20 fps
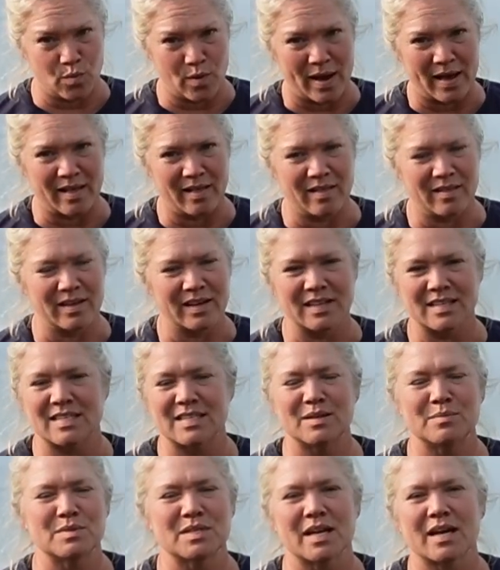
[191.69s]
well. It
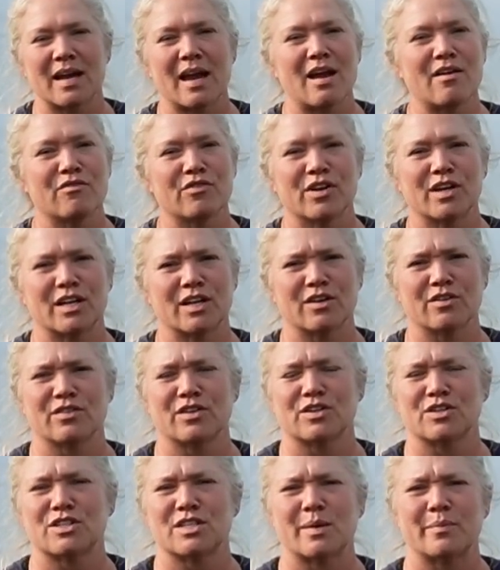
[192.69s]
seems like every year
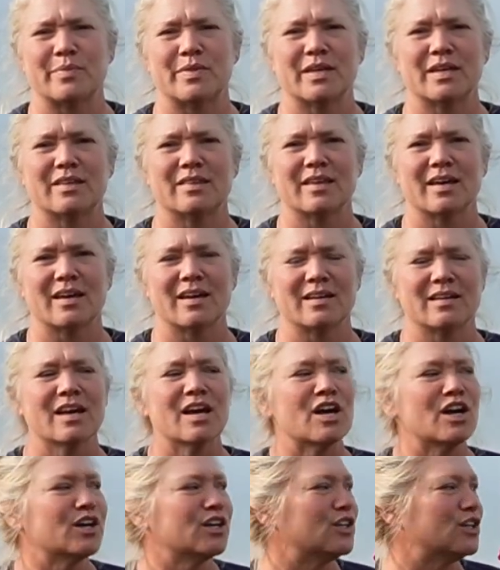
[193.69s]
there's something that
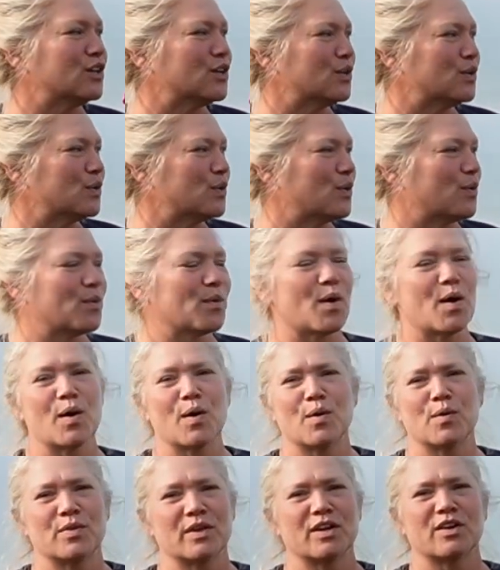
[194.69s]
you
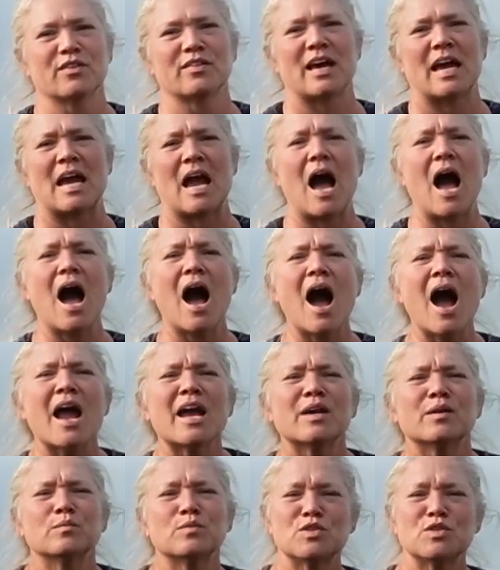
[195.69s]
grow that you're like, I am